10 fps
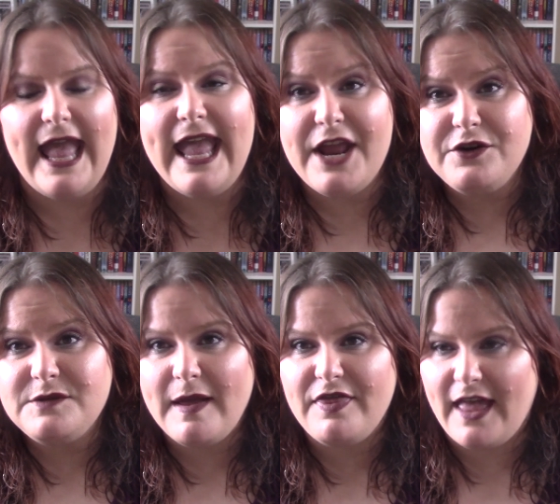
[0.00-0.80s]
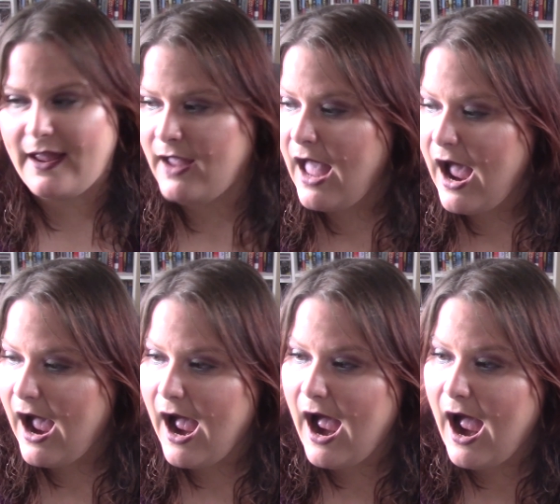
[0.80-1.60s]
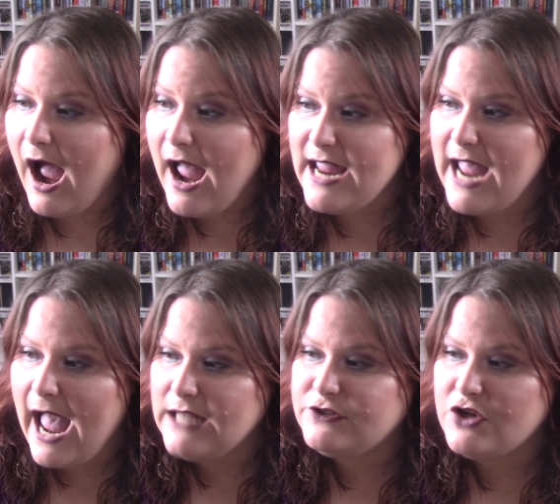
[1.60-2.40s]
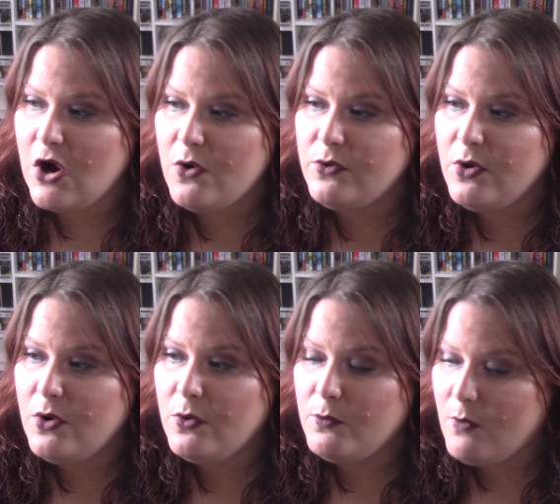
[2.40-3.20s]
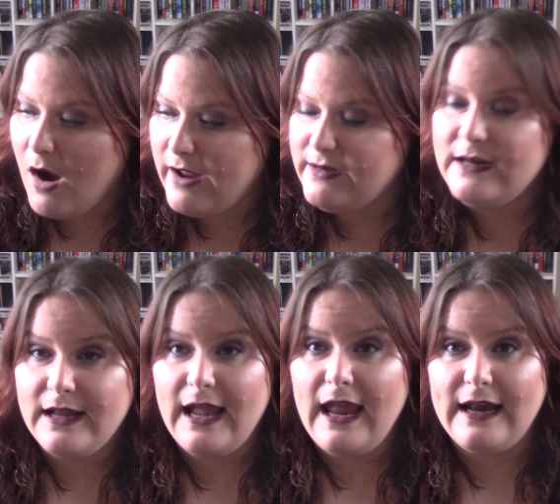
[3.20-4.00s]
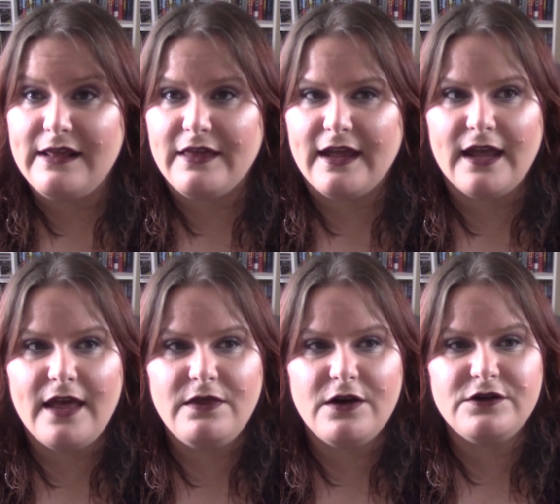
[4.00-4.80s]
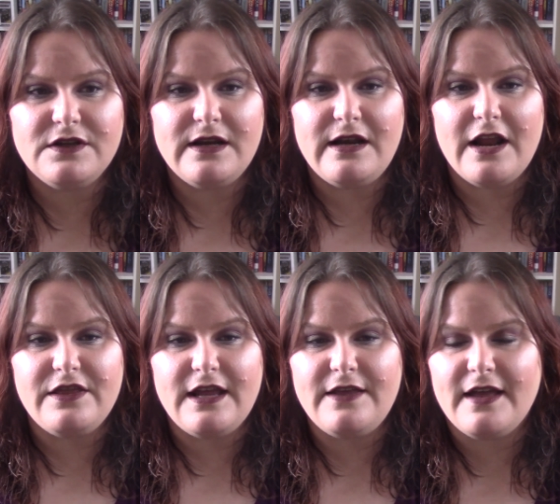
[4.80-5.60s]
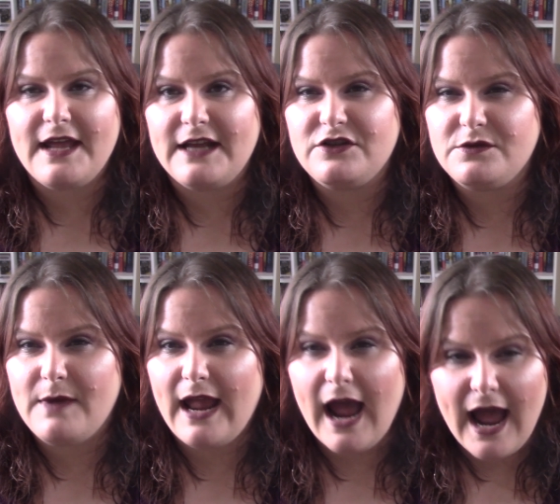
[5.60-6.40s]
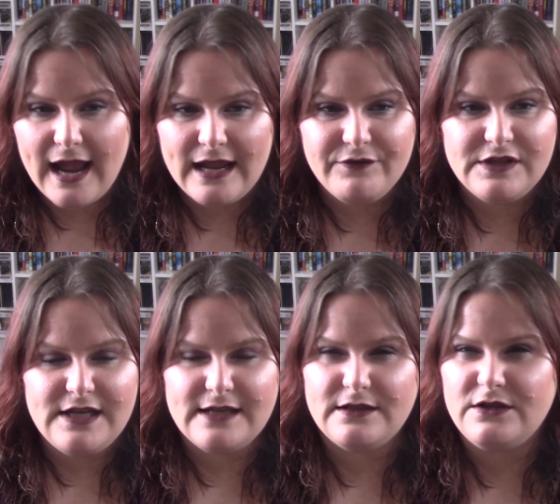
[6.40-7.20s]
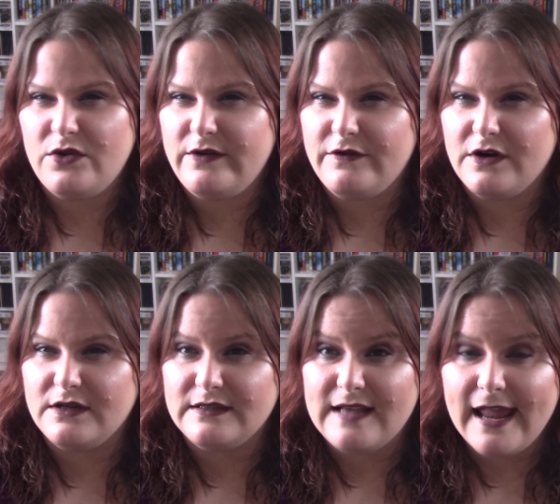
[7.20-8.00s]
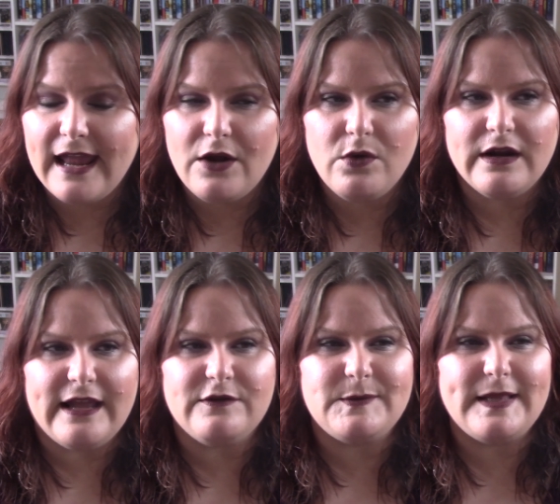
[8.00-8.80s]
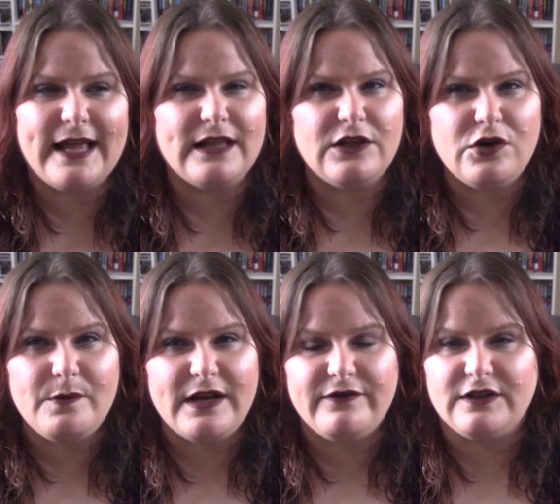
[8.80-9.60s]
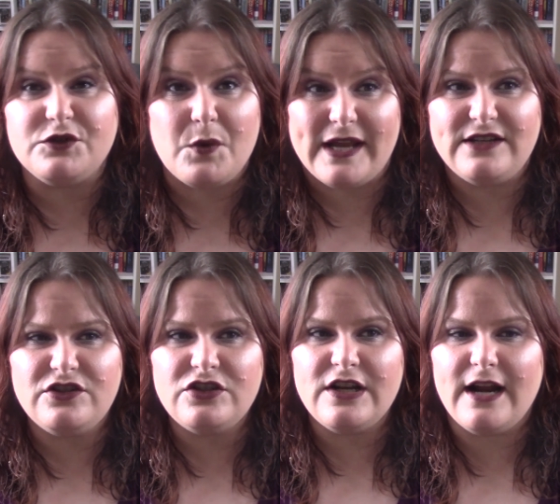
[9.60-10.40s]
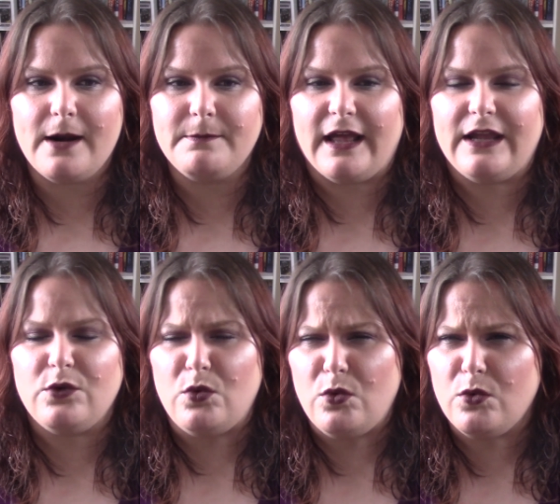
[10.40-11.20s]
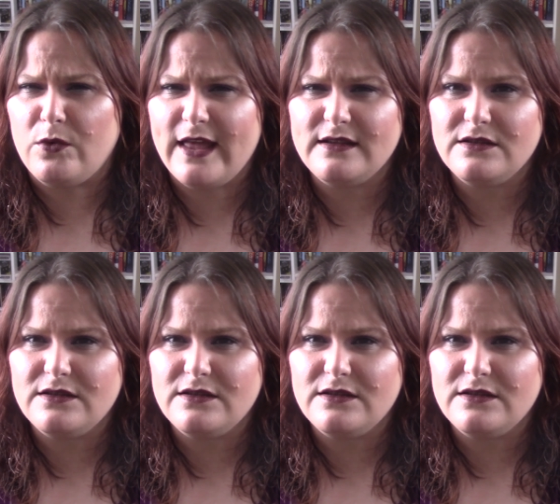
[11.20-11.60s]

here's my thing. I don't want anything. There's nothing that catches my eye. If it does, it's only for a second, or it gives me like a little bit of a twinge and I'm like, ooh, that's